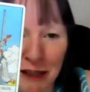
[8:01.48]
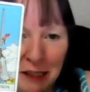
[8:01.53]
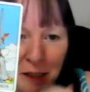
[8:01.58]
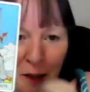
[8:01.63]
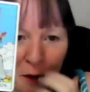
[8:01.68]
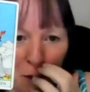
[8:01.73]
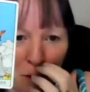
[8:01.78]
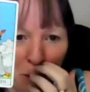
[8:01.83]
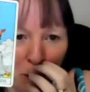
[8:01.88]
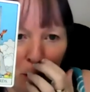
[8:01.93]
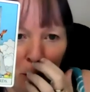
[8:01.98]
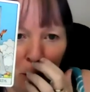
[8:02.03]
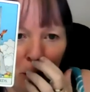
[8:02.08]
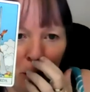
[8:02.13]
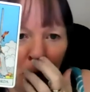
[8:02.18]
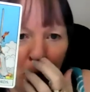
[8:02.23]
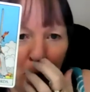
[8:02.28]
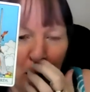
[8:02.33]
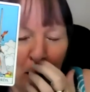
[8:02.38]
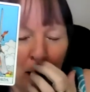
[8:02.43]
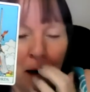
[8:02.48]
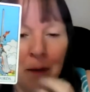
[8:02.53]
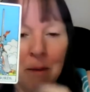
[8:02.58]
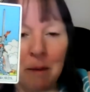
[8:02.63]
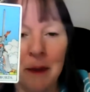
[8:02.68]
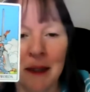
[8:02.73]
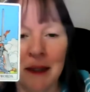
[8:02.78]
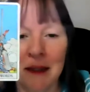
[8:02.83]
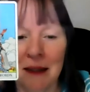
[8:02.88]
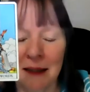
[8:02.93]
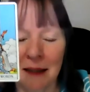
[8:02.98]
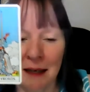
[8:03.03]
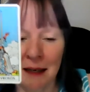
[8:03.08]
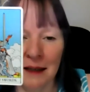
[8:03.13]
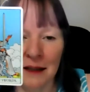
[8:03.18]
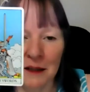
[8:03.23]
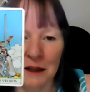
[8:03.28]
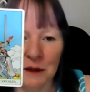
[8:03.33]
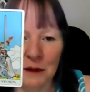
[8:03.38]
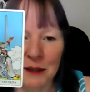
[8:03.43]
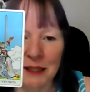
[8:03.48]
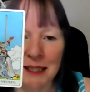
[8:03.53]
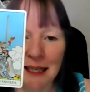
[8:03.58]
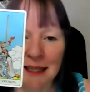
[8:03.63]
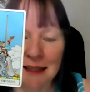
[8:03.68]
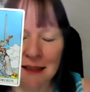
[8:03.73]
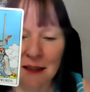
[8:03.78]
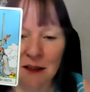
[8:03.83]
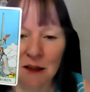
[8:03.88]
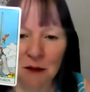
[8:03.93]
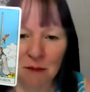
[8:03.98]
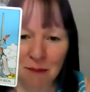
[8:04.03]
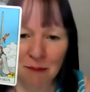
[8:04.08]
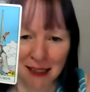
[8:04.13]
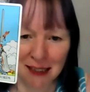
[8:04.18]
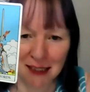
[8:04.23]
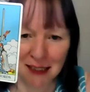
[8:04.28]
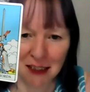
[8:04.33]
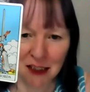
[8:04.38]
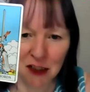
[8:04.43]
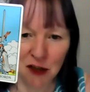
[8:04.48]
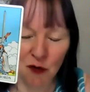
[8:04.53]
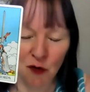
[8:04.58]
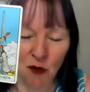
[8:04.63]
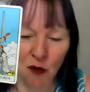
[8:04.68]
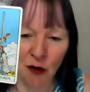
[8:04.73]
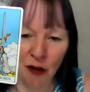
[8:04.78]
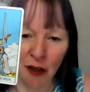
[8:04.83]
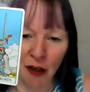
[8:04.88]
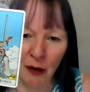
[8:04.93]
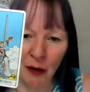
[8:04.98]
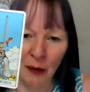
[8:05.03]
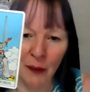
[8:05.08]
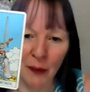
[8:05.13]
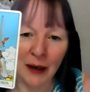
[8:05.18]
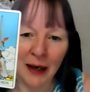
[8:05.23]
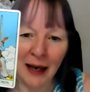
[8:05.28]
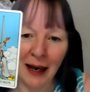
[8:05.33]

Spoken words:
new moon. But the card always has a good message for you.